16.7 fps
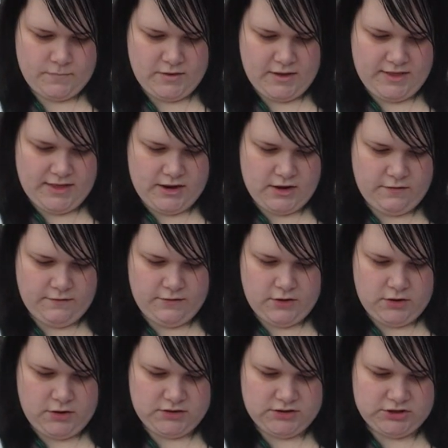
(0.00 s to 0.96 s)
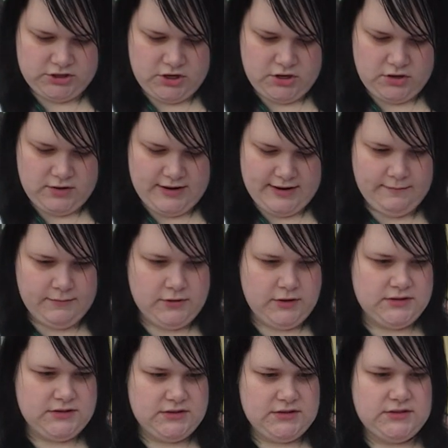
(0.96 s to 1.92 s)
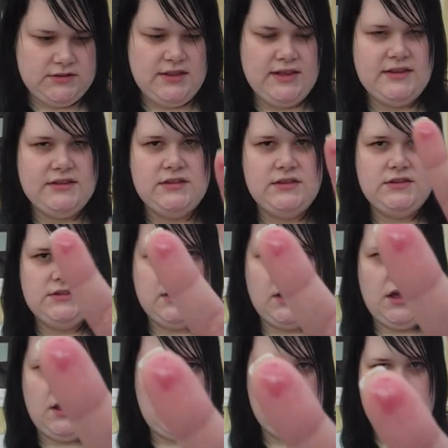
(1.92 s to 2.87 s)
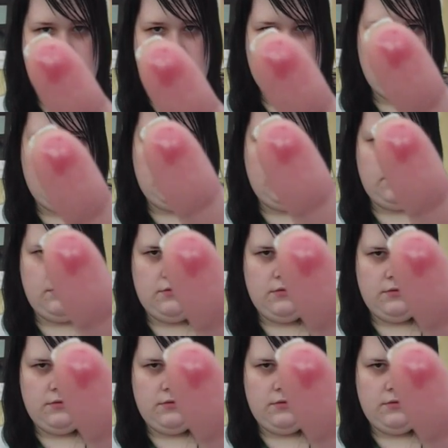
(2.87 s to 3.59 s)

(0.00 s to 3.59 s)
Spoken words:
And then I've got 2 lip glosses. So that's the darker one.